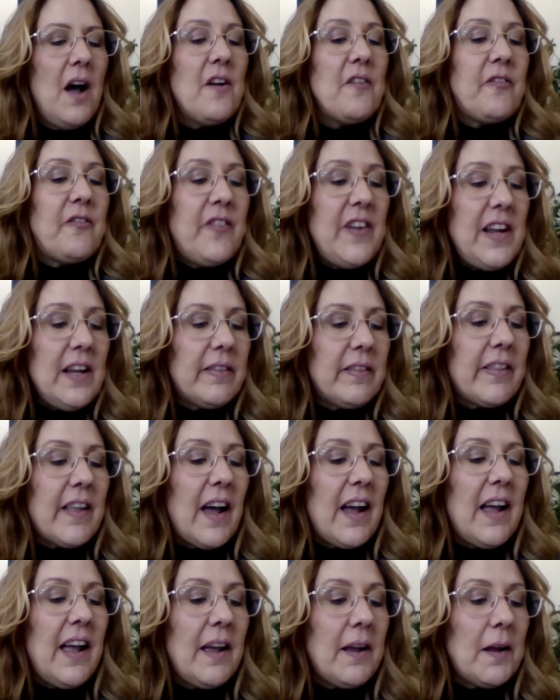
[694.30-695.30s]
feet
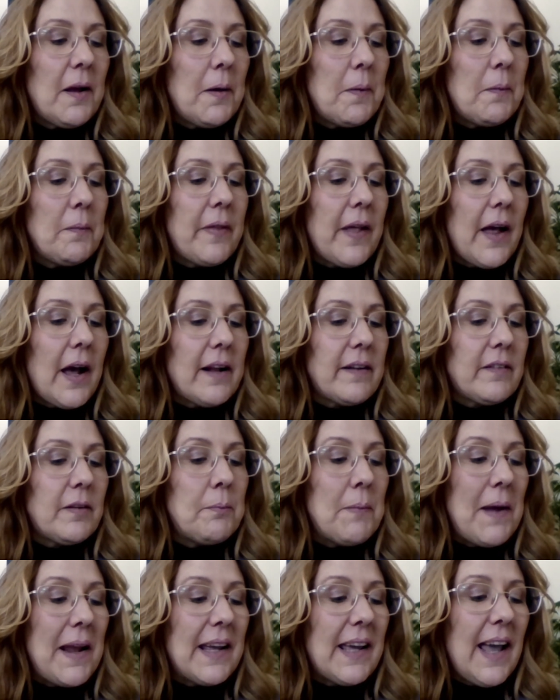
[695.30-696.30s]
that, that
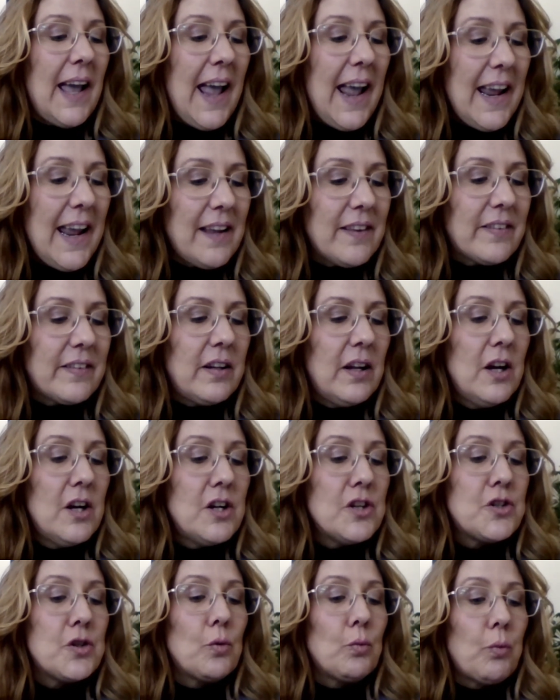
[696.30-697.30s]
make haste
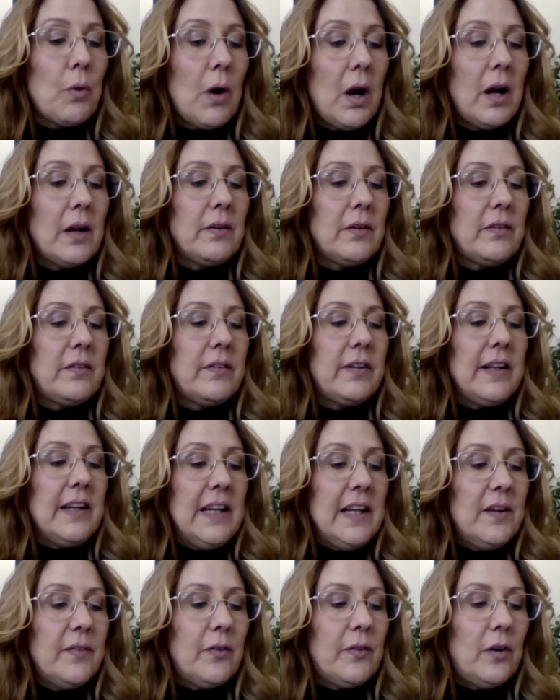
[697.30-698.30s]
to run to
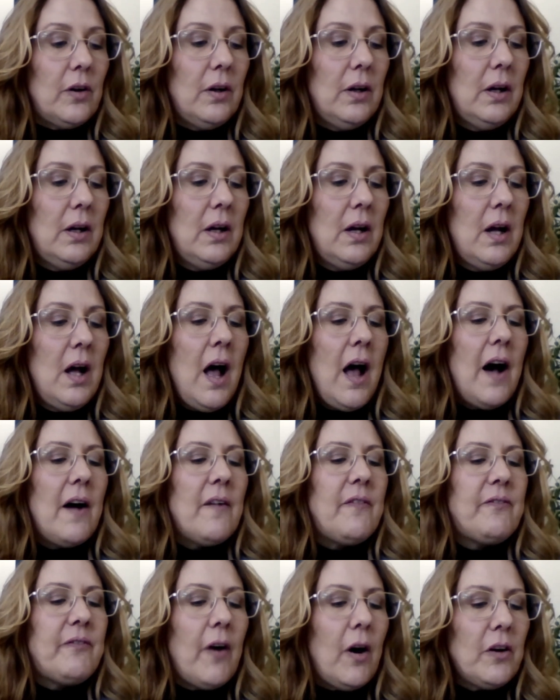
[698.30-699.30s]
evil, a
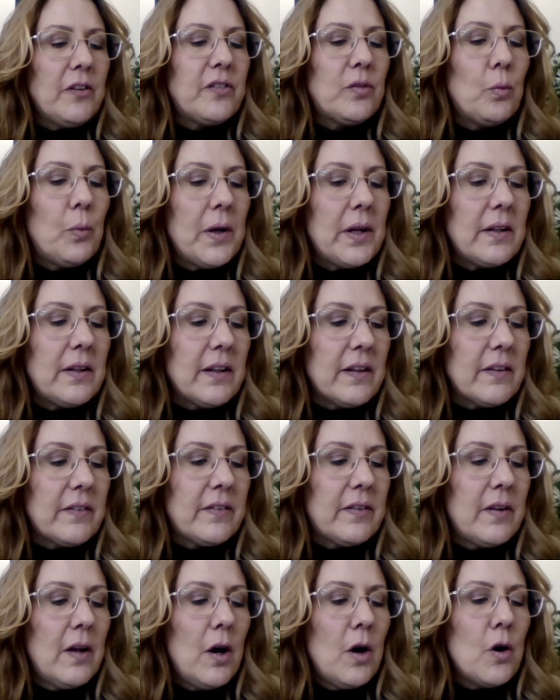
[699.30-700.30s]
false
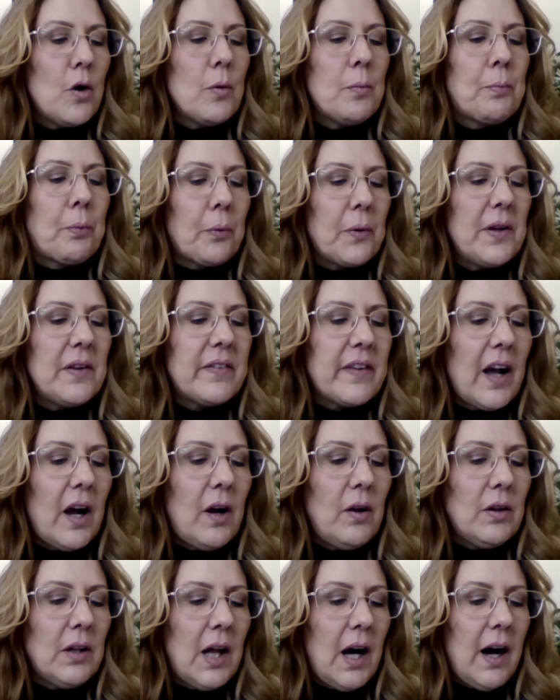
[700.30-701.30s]
witness who breathes
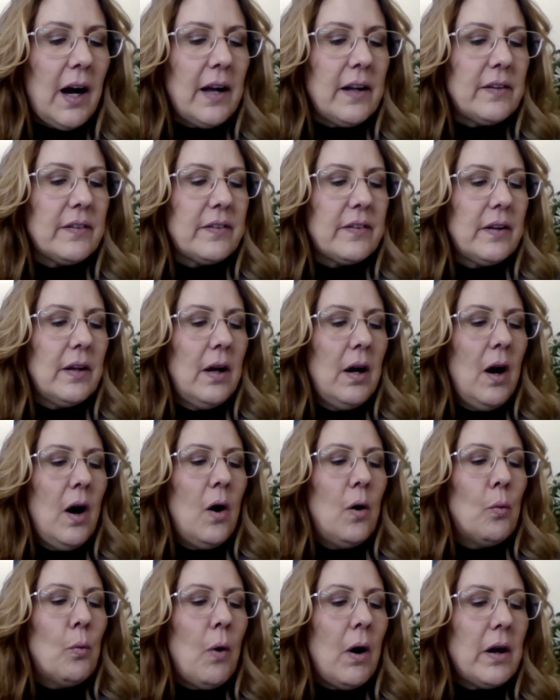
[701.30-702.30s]
out lies,
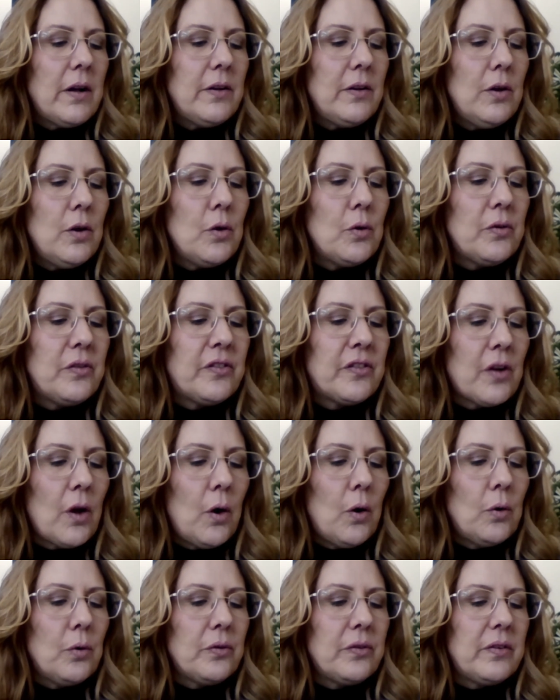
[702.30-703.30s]
one who
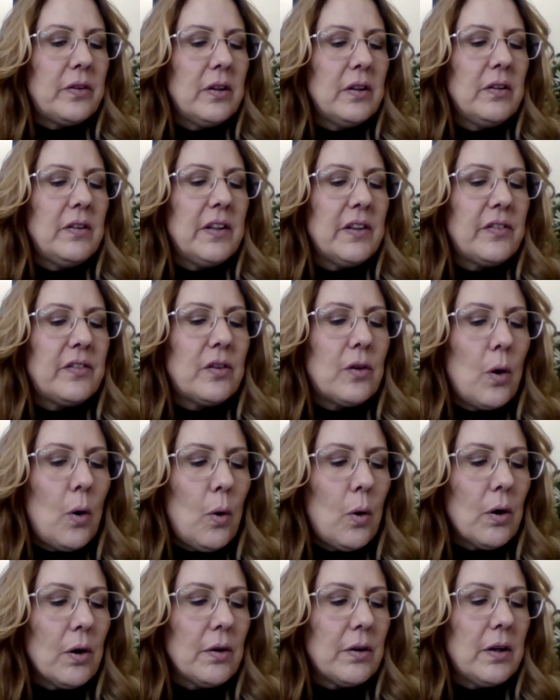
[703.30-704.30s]
sows
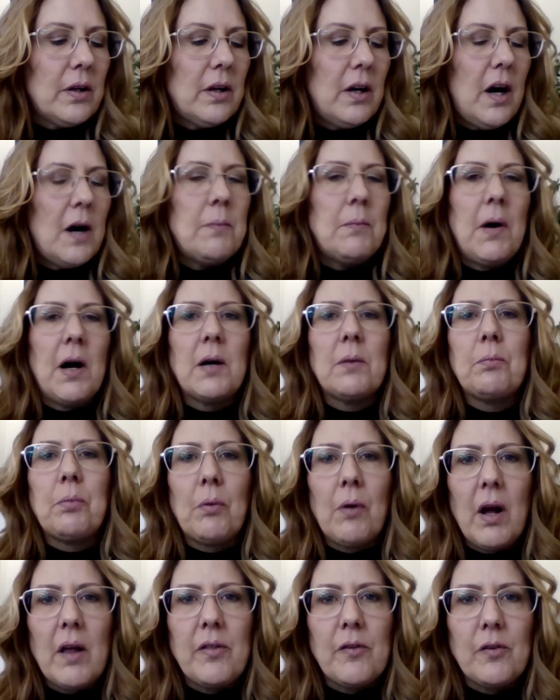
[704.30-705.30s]
discord among
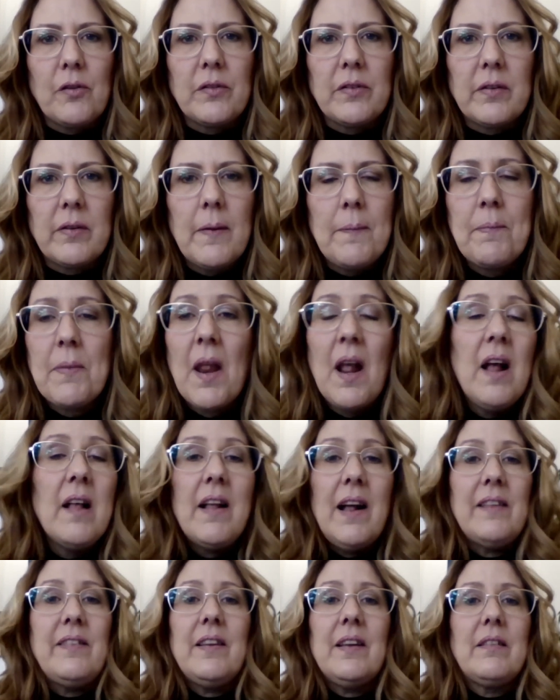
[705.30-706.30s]
brothers.
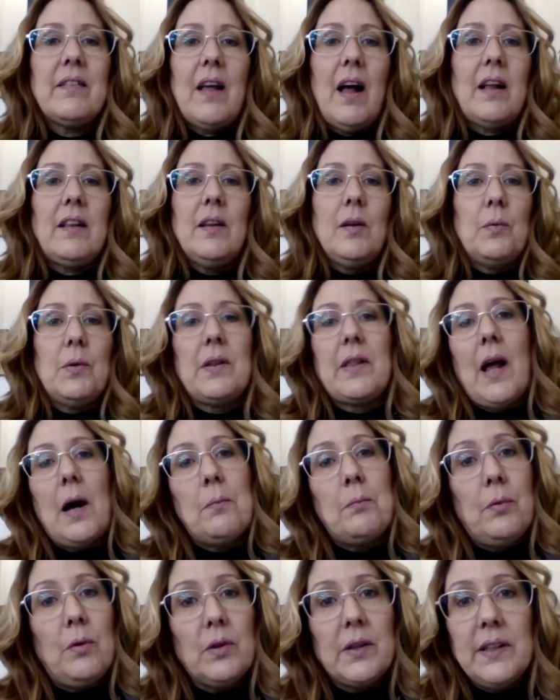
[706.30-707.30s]
That's exactly what
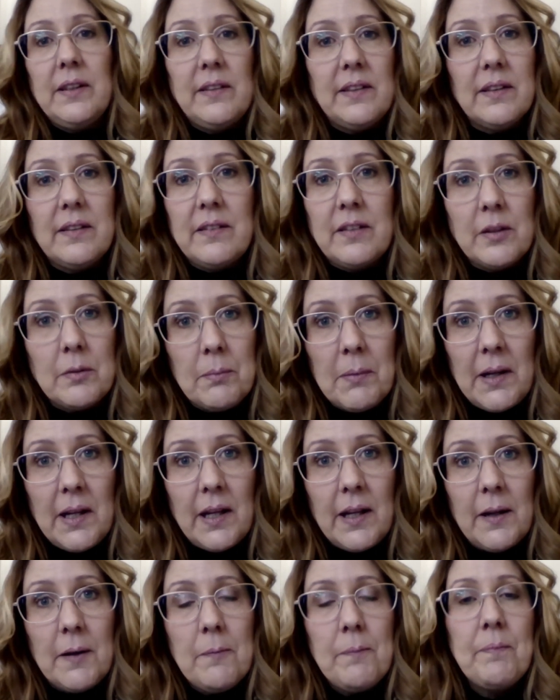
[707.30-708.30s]
that bully did to
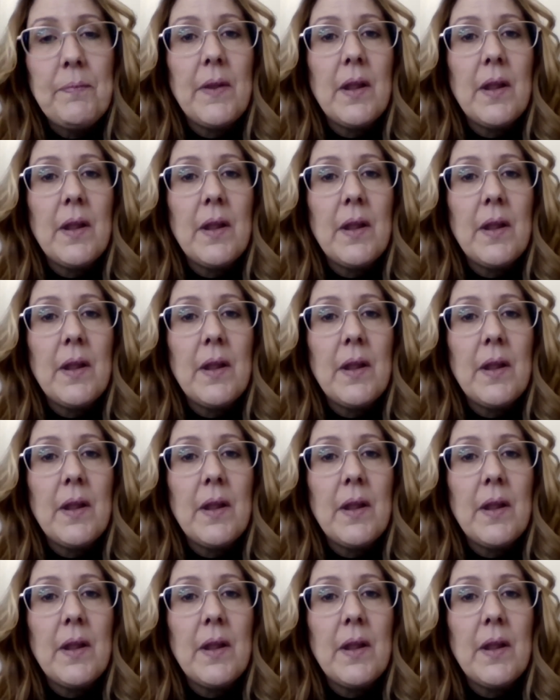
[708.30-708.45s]
me